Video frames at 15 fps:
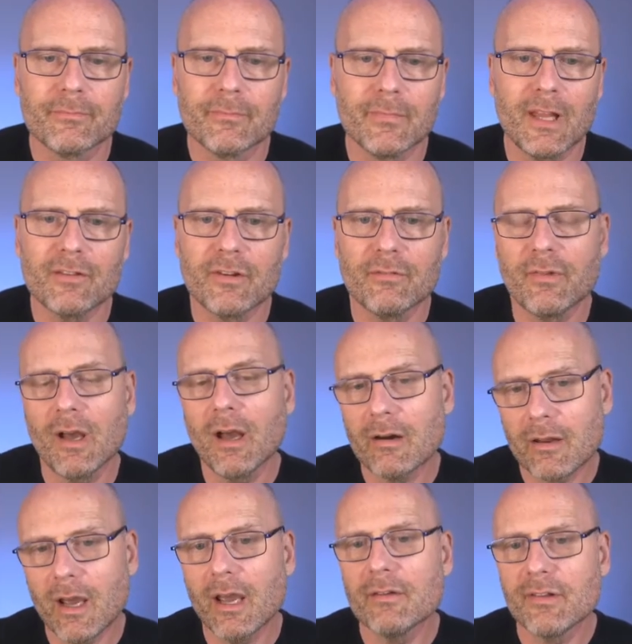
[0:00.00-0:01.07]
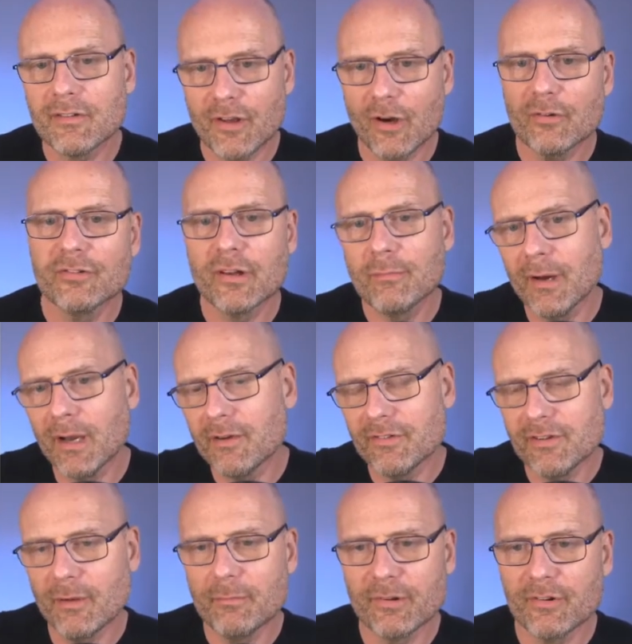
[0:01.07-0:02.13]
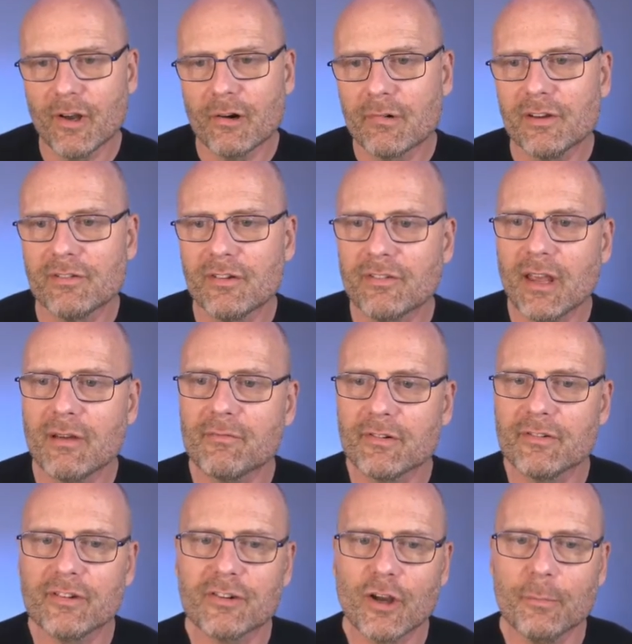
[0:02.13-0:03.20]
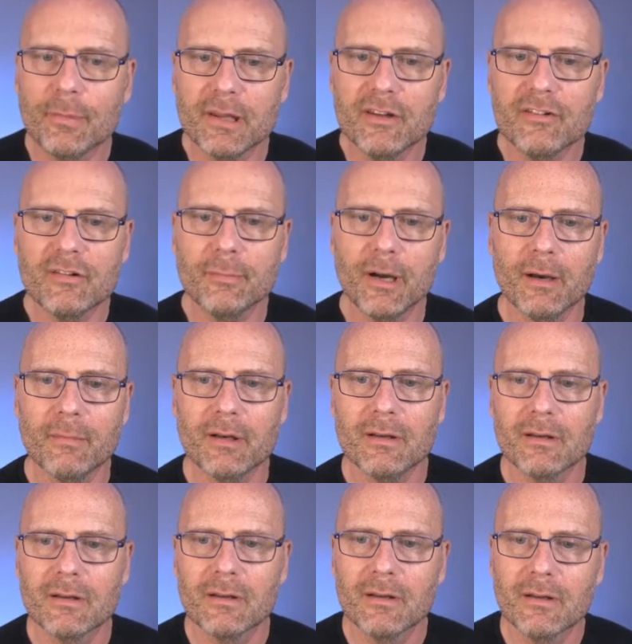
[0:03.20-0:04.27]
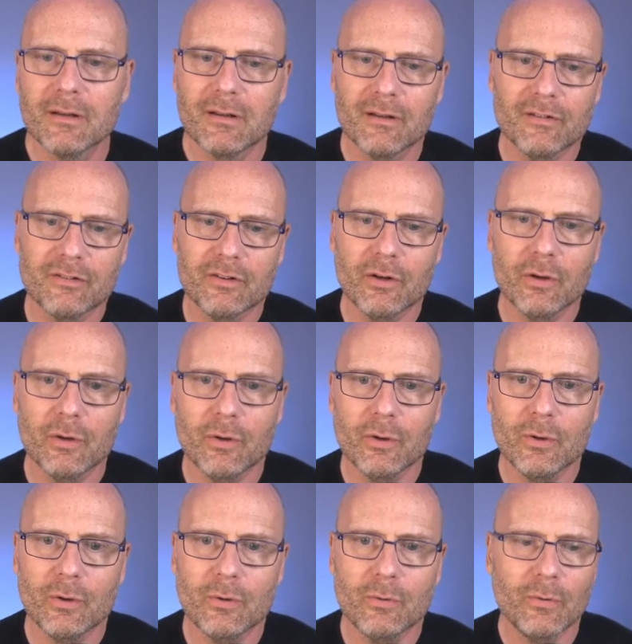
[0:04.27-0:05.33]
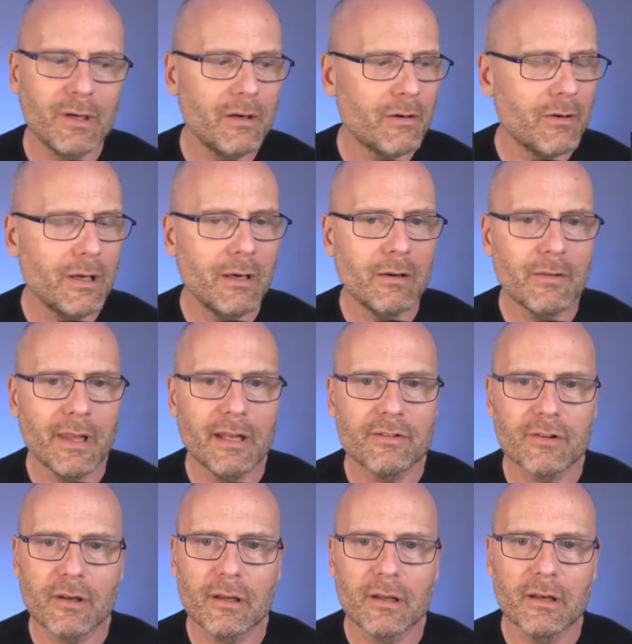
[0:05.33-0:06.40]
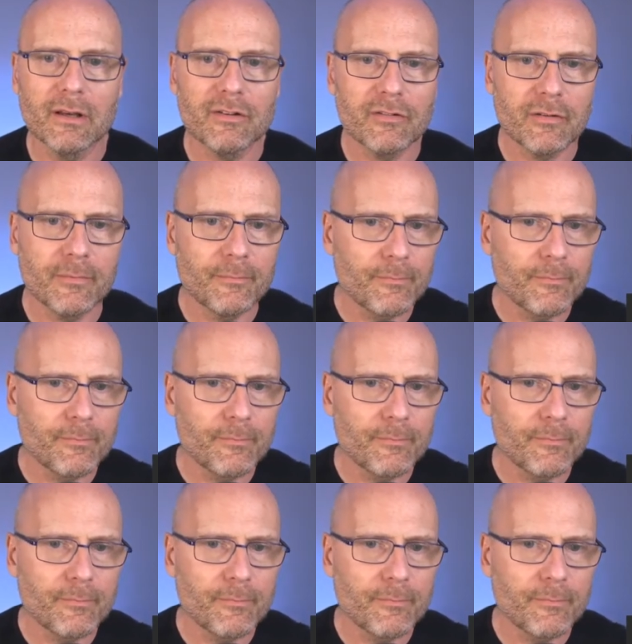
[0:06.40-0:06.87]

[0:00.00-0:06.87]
There's an archive that's hosted by, for some bizarre reason, the San Francisco Police Department. So we don't know how long that's going to last.